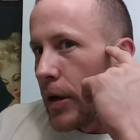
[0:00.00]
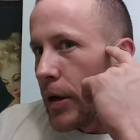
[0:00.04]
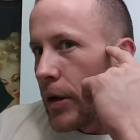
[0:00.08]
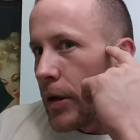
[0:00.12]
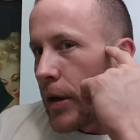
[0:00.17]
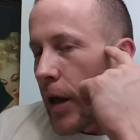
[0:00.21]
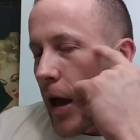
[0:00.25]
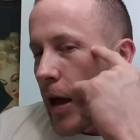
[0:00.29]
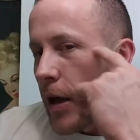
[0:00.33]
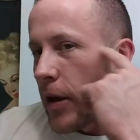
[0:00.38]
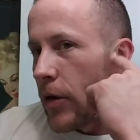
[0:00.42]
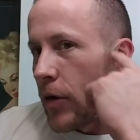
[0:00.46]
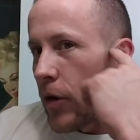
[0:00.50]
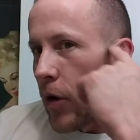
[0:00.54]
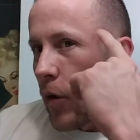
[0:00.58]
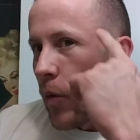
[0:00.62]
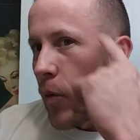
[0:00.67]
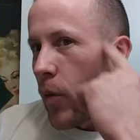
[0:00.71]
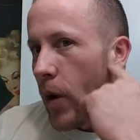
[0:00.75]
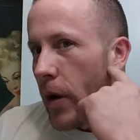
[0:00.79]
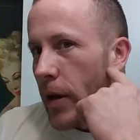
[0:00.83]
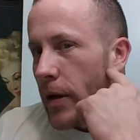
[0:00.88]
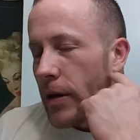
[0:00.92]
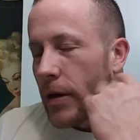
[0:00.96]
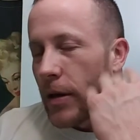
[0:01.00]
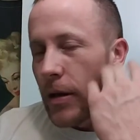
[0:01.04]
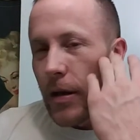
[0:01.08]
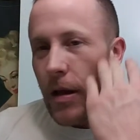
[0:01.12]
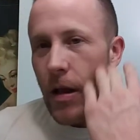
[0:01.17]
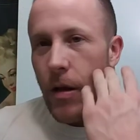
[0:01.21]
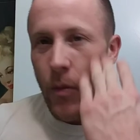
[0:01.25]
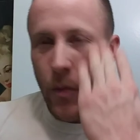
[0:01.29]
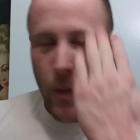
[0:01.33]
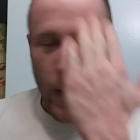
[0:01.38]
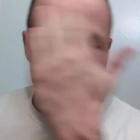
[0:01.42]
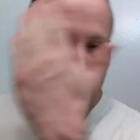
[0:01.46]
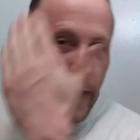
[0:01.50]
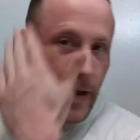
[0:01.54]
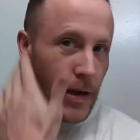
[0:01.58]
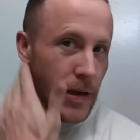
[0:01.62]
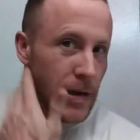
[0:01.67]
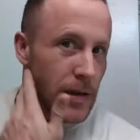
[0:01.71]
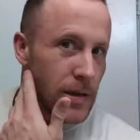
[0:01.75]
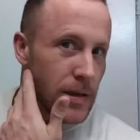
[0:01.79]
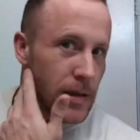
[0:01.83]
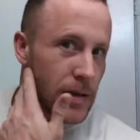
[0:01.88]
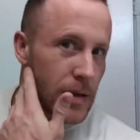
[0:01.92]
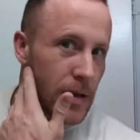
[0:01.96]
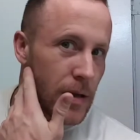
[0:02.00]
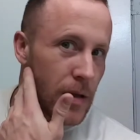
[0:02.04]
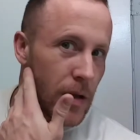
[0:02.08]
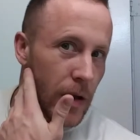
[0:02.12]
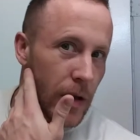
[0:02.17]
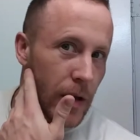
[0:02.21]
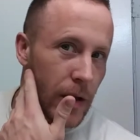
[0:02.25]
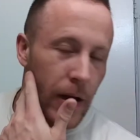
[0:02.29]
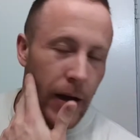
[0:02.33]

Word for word: that you don't want ways like,